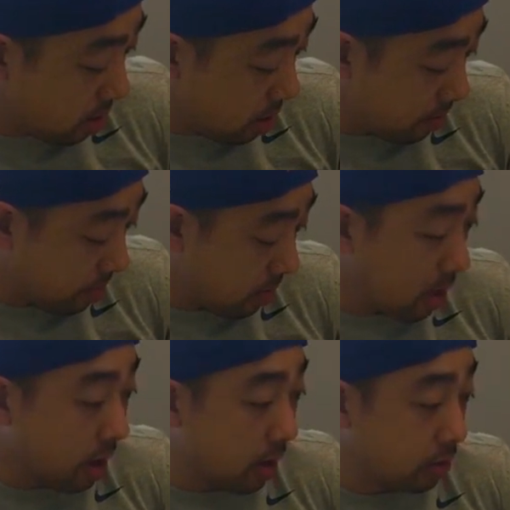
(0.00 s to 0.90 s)
I'm
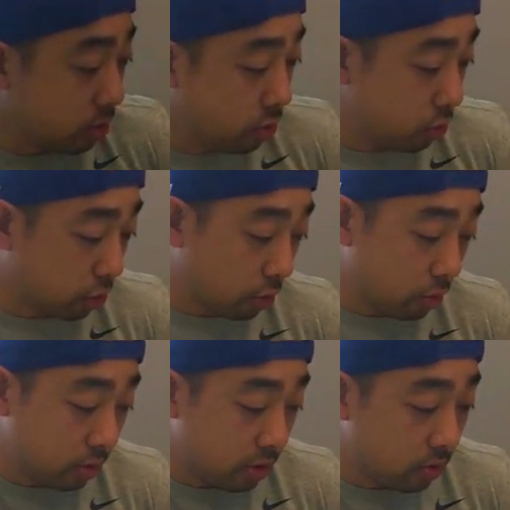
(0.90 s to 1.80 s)
not too sure
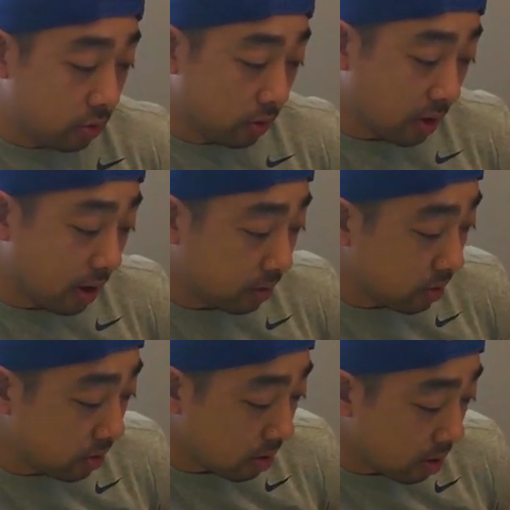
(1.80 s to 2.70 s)
who these two
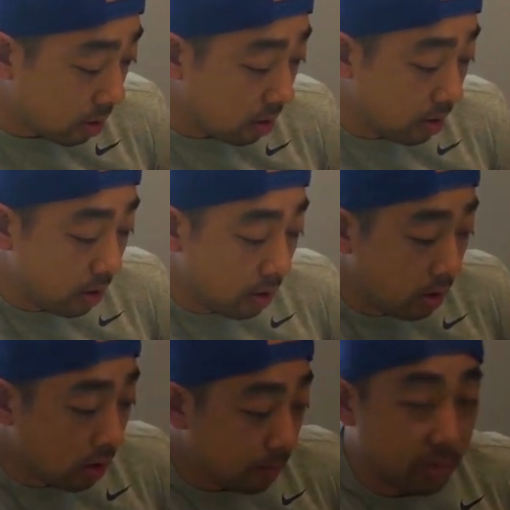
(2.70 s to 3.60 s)
characters are.
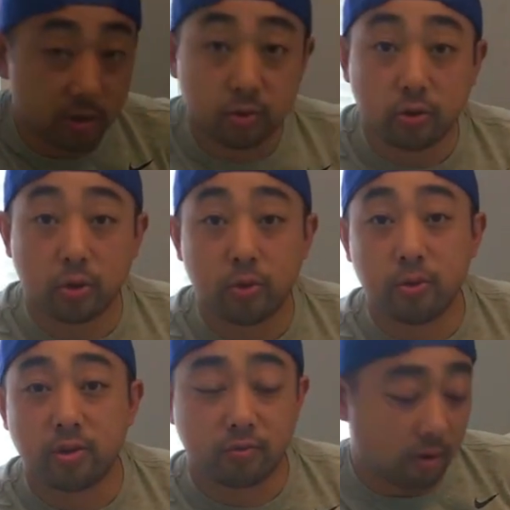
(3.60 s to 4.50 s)
I'm not too sure
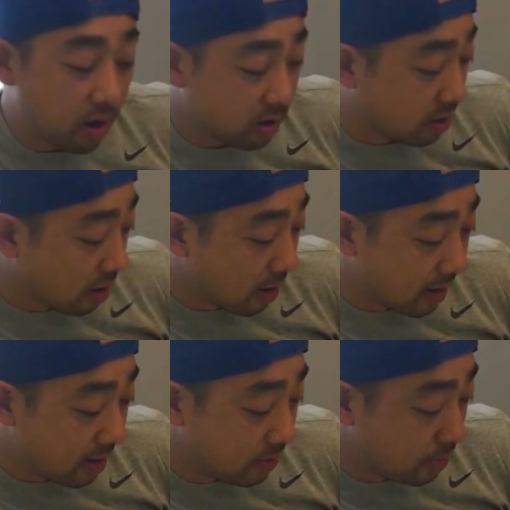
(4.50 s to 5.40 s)
who this rock
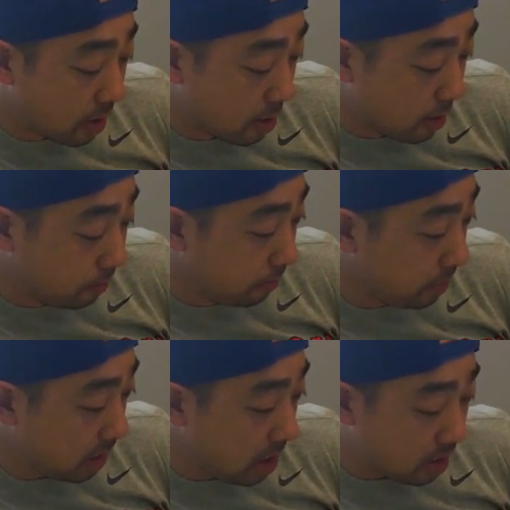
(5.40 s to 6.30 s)
star is, but um,
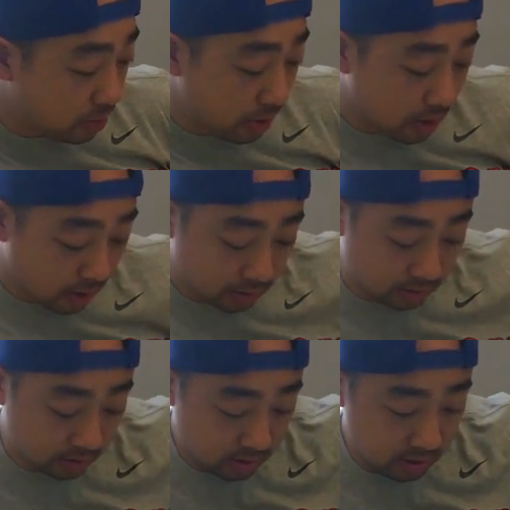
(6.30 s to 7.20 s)
yeah, it's pretty
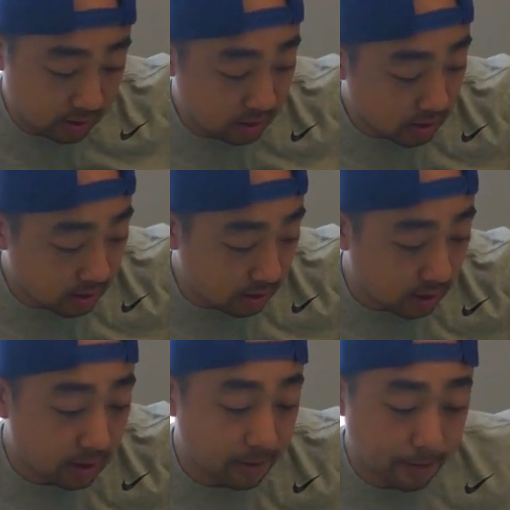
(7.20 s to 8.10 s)
nice. I like
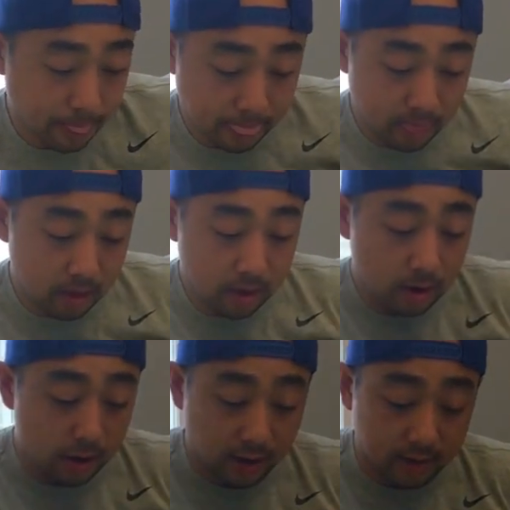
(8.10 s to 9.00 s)
it.
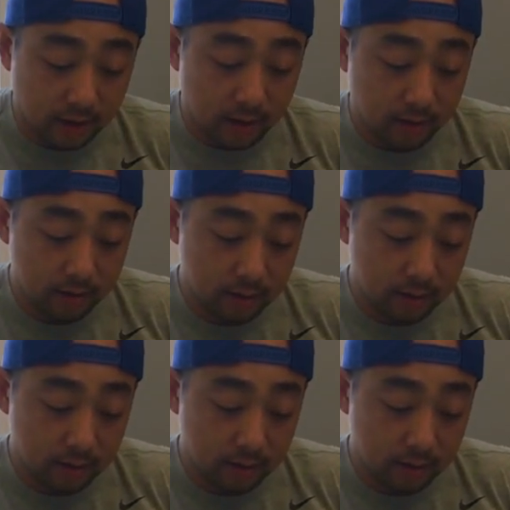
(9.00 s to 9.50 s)
I got that.